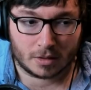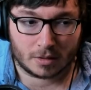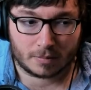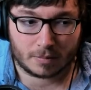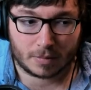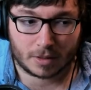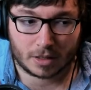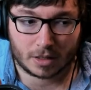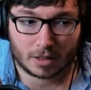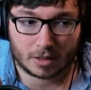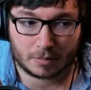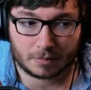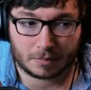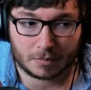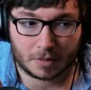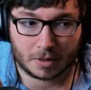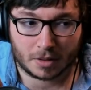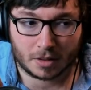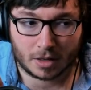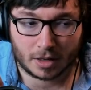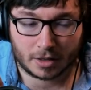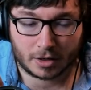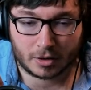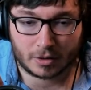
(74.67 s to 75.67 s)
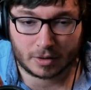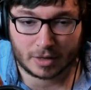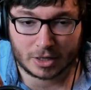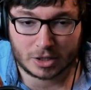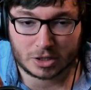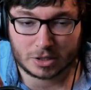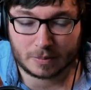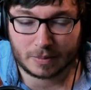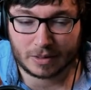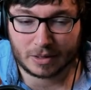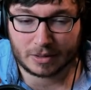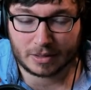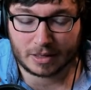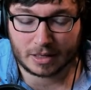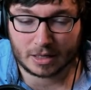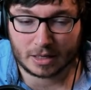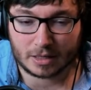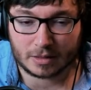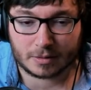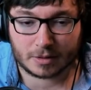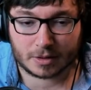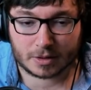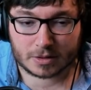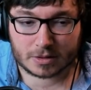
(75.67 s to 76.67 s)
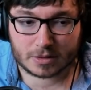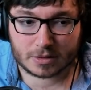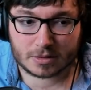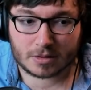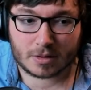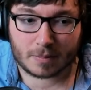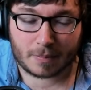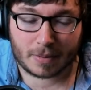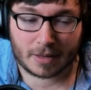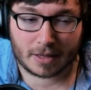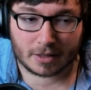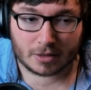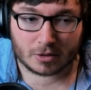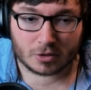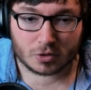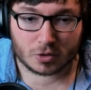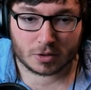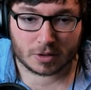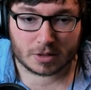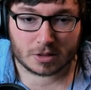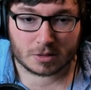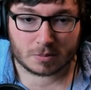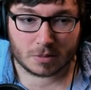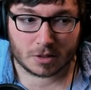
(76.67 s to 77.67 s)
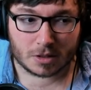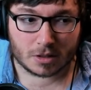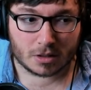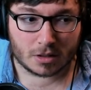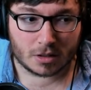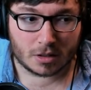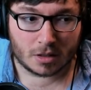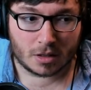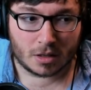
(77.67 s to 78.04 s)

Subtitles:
But I don't actually play on NA because the ping triggers me.